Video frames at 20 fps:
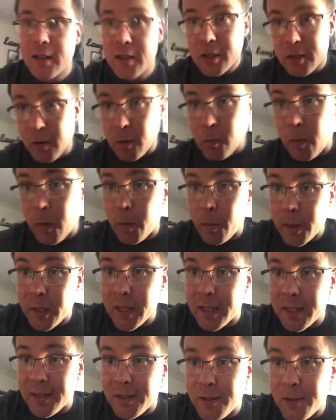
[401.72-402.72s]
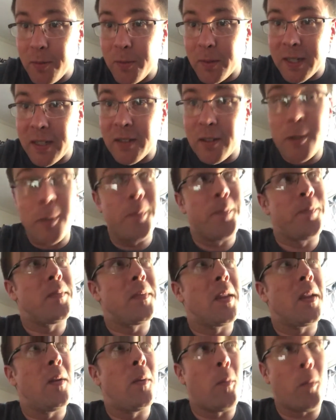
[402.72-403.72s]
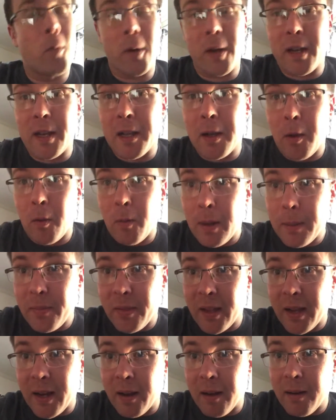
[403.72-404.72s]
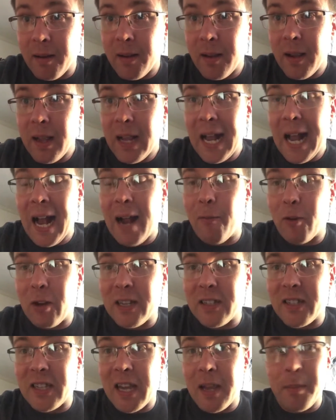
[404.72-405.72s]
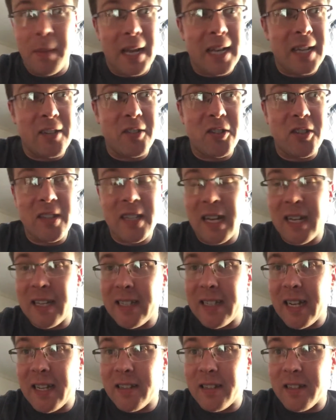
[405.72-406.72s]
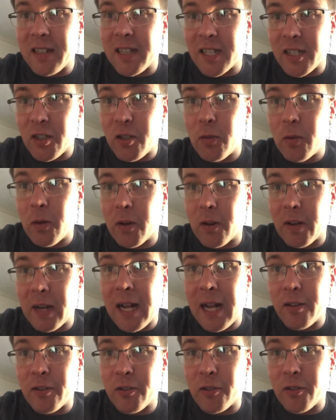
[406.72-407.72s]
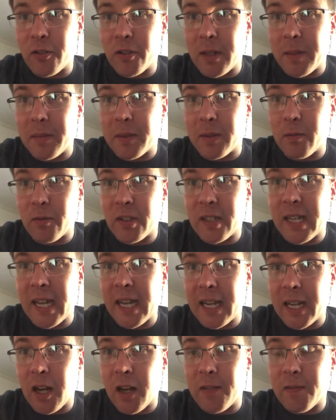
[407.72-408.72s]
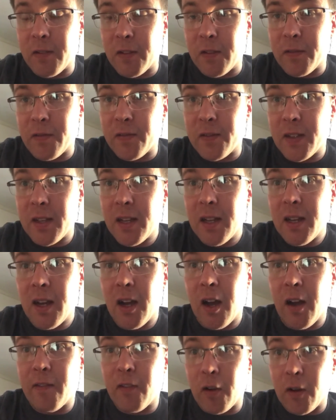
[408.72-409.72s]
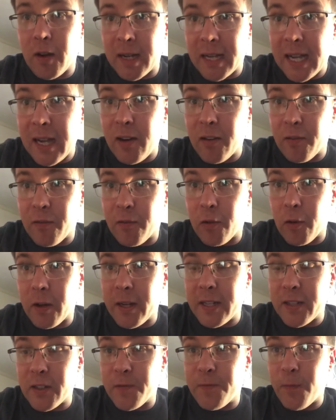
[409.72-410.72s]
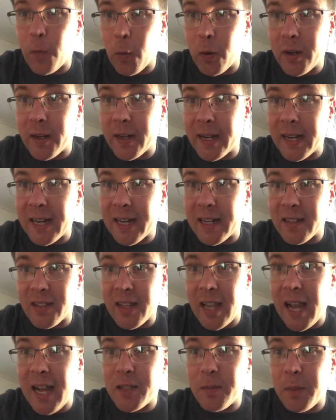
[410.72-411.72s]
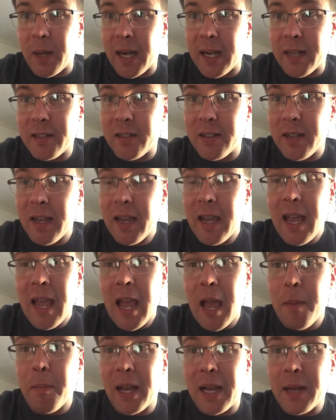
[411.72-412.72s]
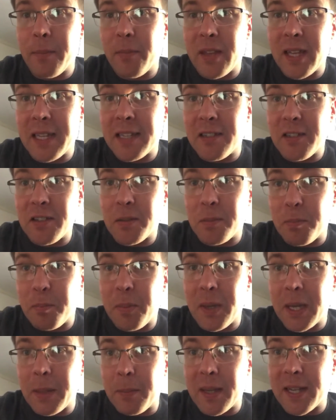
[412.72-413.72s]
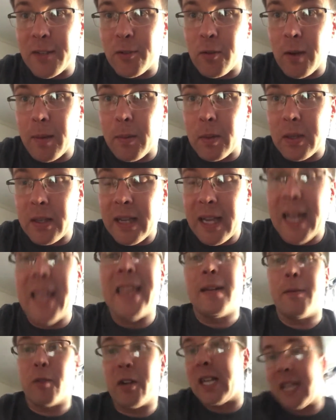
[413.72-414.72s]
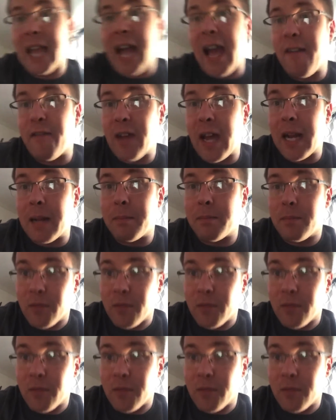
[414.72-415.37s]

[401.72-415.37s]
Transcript: So what we're going to do is we're gonna go up there and we're gonna say Amanda just got a text that like $200 or something was taken off of of her account for his Fortnite on his Xbox and make him think he's in big big trouble and then we're gonna laugh at him